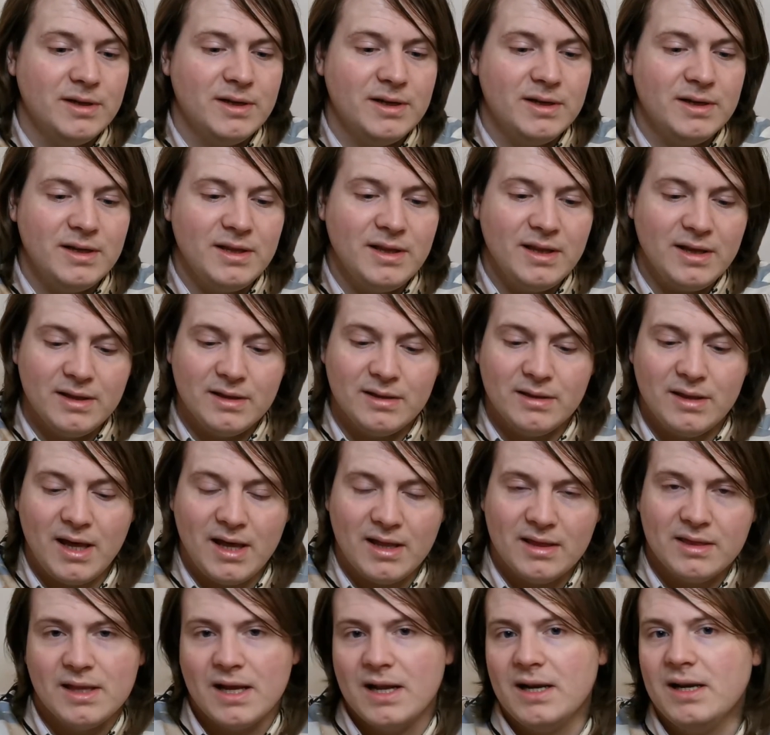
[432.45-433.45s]
And I think
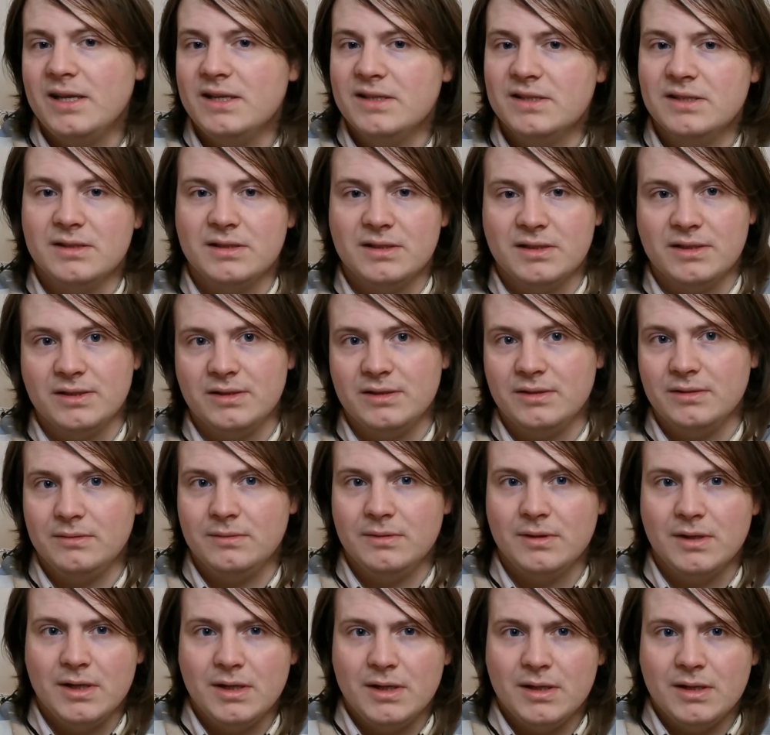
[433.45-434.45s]
then that leads
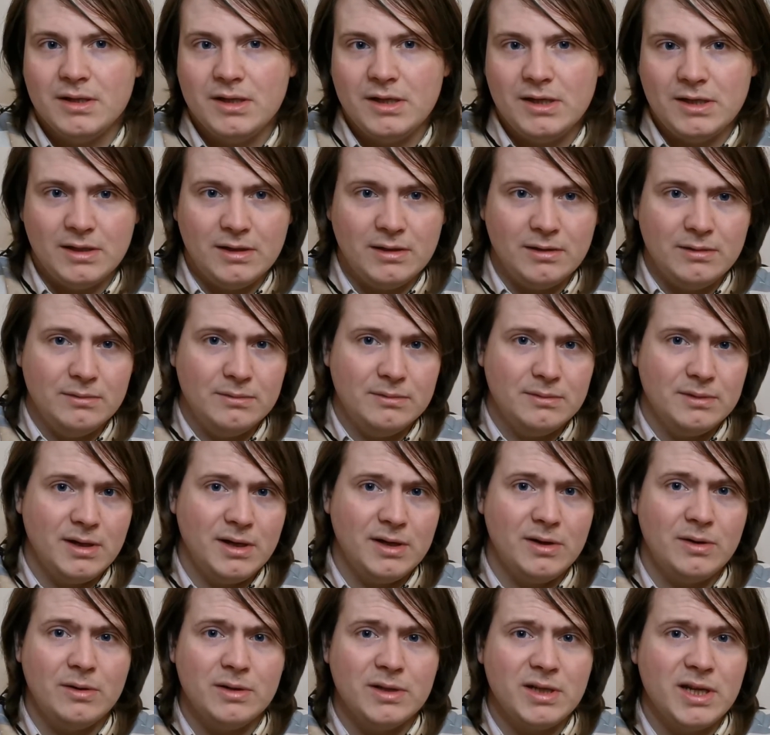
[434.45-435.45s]
into, an
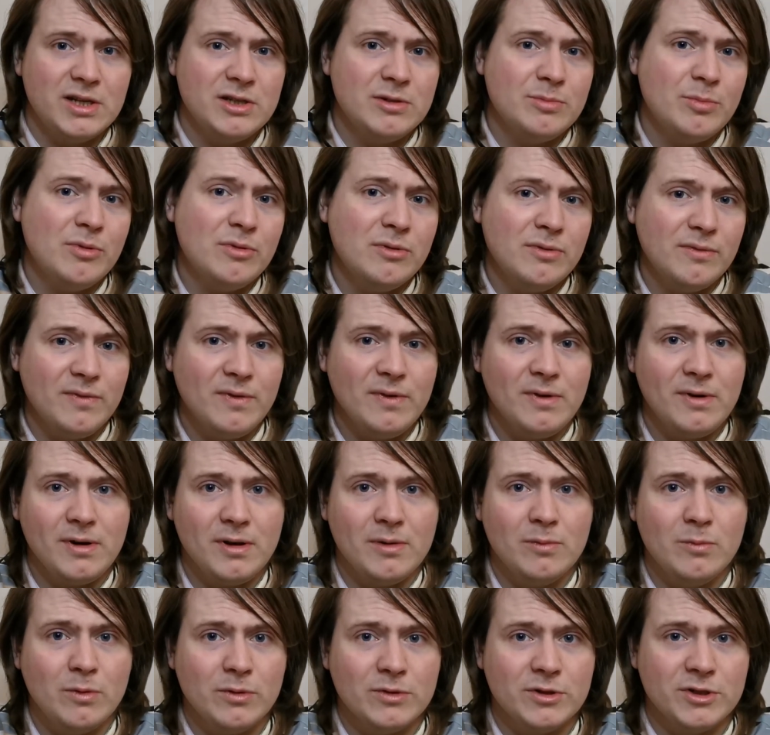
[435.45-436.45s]
architecture
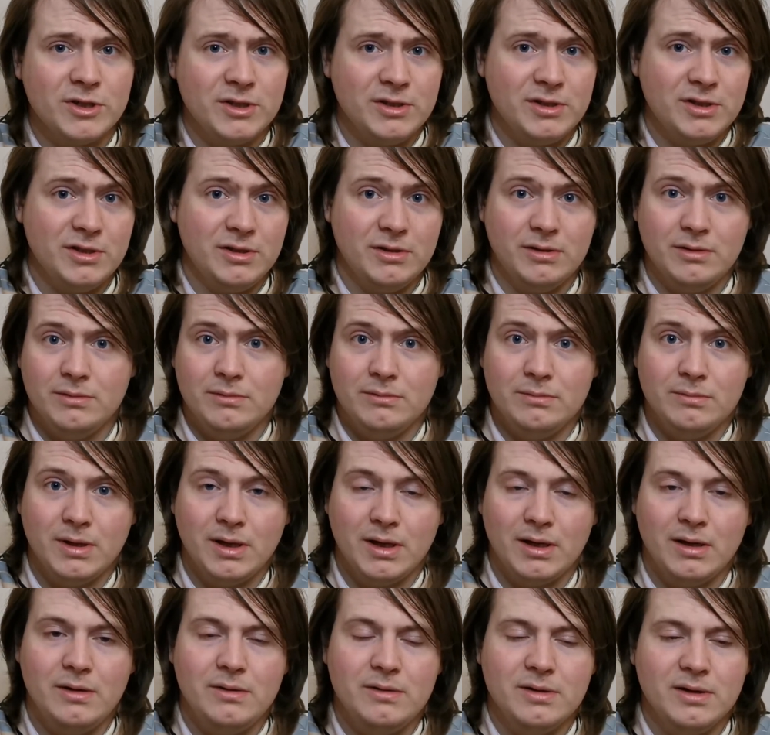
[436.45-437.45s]
portfolio. What should you
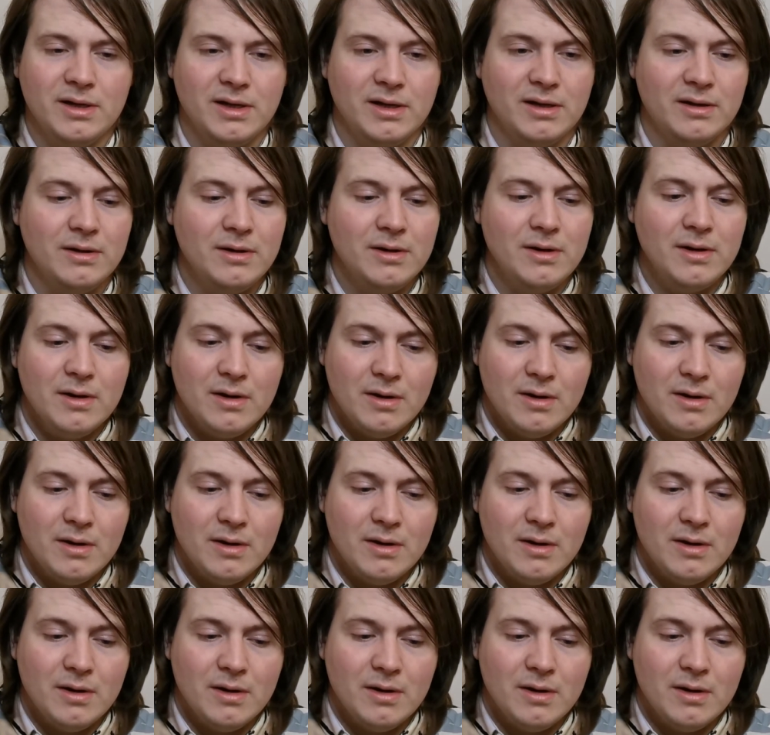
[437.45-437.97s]
include in it?